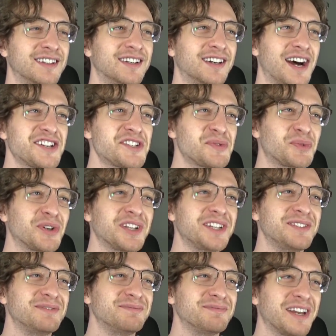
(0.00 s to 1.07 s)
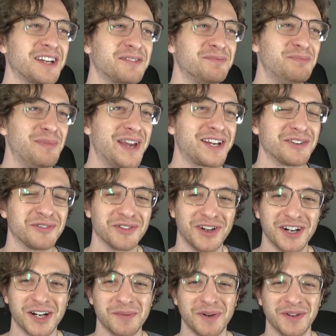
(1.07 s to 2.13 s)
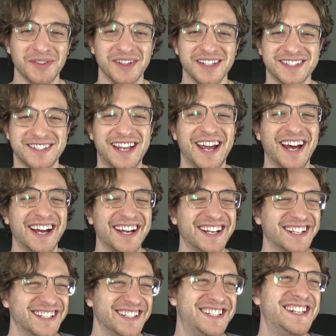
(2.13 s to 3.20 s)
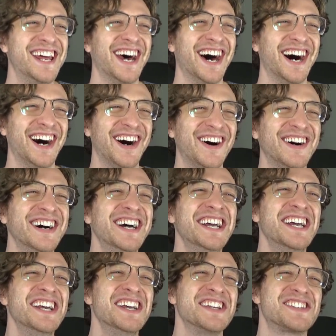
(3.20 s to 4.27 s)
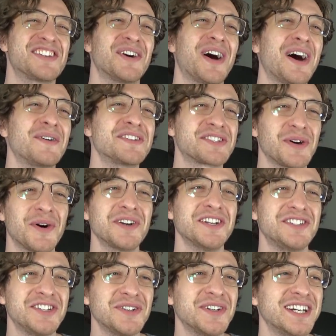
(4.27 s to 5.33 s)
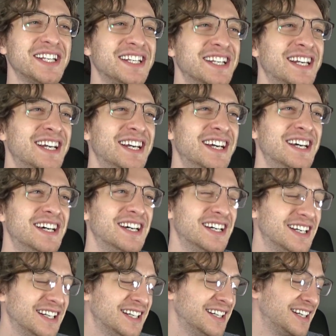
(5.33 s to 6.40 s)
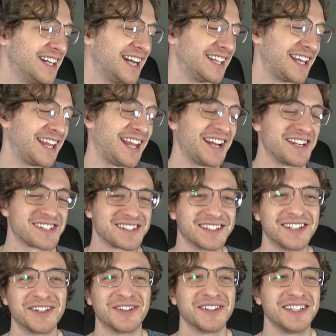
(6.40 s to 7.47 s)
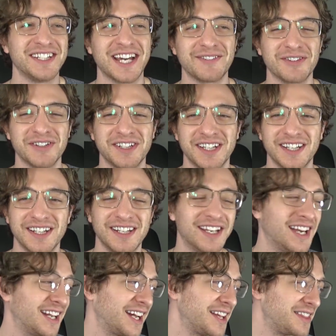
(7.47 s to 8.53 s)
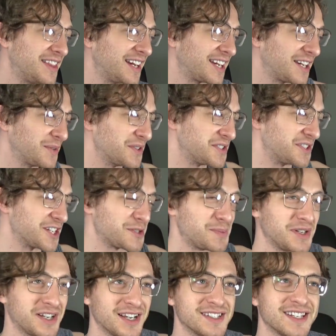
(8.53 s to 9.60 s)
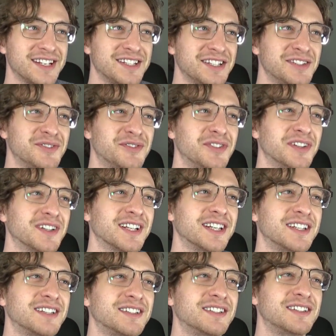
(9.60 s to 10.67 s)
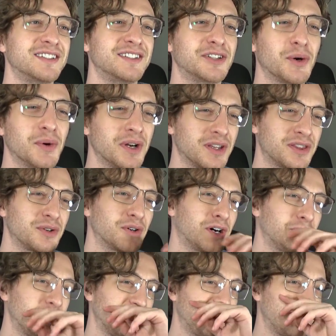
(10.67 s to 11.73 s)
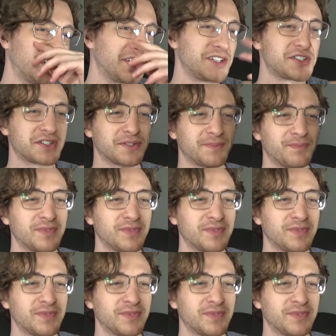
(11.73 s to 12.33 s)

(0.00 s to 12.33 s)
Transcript: I should really, make a vlog about this now. So I was going to do it, and then I just literally never did, and I think it was just because I didn't feel like going through all my footage